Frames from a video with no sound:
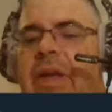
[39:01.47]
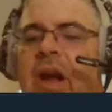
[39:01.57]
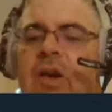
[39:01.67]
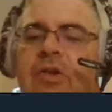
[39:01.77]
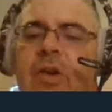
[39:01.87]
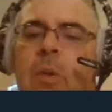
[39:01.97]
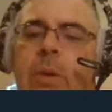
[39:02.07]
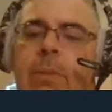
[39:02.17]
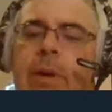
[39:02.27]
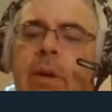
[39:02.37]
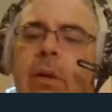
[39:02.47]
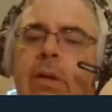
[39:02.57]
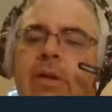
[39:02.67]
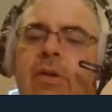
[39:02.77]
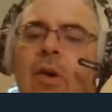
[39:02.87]
there she would
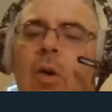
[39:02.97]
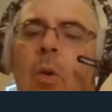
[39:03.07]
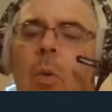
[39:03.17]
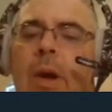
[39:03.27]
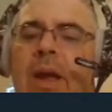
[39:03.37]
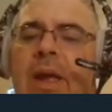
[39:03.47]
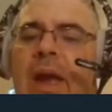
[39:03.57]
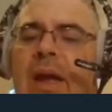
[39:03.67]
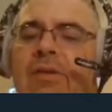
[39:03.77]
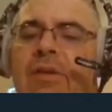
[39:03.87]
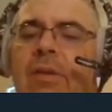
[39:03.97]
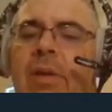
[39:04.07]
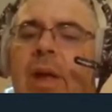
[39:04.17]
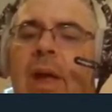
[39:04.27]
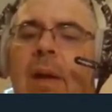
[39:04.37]
build a tall white castle,
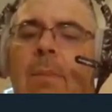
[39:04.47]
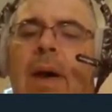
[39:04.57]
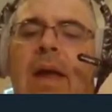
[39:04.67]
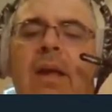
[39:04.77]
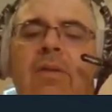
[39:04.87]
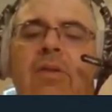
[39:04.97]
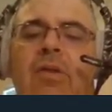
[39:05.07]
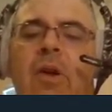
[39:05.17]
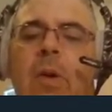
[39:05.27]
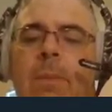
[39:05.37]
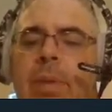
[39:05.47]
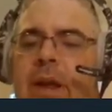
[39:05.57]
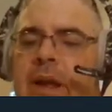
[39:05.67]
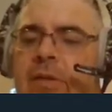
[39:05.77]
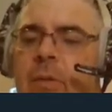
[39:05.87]
patting the snow in
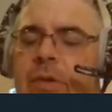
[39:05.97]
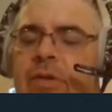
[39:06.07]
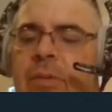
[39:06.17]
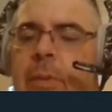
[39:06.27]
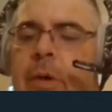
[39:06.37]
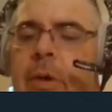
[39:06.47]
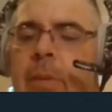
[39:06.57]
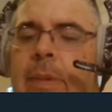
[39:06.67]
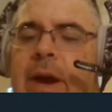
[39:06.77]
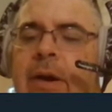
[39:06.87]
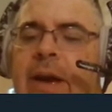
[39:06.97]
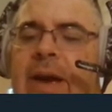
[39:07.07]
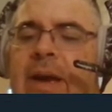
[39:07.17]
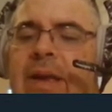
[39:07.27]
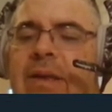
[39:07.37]
place with small bare
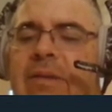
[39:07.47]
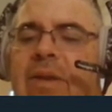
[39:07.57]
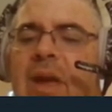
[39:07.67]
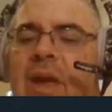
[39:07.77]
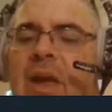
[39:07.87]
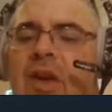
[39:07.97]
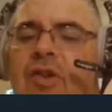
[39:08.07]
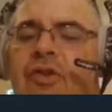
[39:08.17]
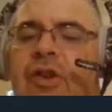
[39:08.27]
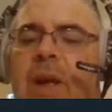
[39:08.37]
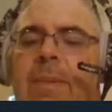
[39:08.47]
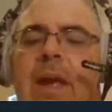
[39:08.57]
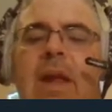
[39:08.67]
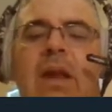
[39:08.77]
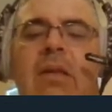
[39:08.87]
hands,
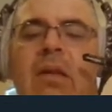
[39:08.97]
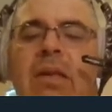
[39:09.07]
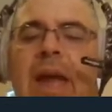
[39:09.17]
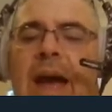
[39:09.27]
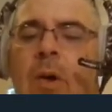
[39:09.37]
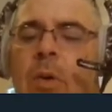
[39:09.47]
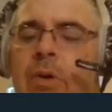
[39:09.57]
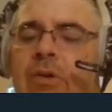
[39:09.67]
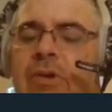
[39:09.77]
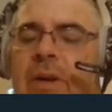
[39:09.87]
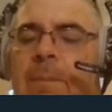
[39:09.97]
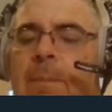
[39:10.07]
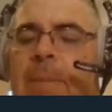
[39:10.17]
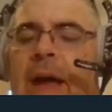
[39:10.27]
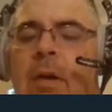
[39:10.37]
shaping it into towers and
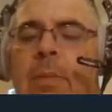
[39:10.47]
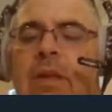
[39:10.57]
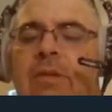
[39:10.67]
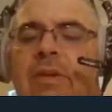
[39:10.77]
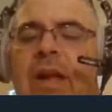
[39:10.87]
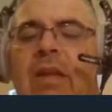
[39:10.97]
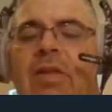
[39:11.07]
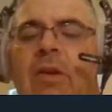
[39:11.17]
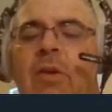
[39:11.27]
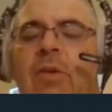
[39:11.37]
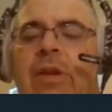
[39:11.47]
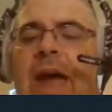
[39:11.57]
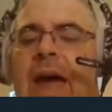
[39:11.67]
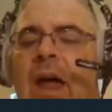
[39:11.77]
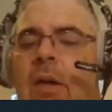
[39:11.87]
battlements like those
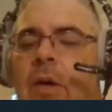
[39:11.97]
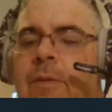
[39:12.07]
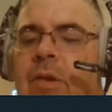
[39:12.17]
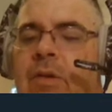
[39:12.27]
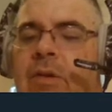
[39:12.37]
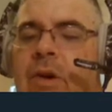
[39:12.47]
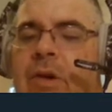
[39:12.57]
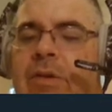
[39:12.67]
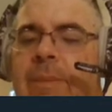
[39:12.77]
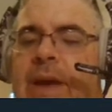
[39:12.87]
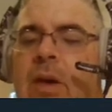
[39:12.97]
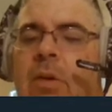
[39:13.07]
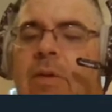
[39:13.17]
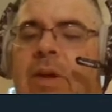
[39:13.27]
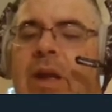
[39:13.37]
Hal often talked
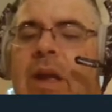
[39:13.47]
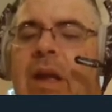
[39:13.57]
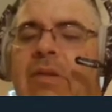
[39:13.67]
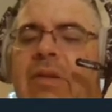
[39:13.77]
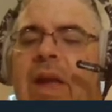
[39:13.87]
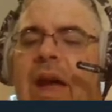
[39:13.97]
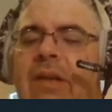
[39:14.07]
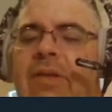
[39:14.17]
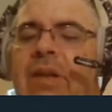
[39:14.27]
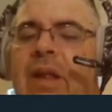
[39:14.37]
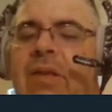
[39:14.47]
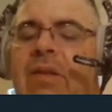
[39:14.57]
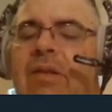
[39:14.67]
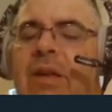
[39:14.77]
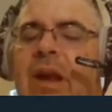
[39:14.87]
about on the king's castle in
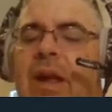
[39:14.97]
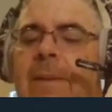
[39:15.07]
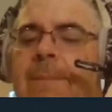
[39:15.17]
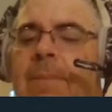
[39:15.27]
the city.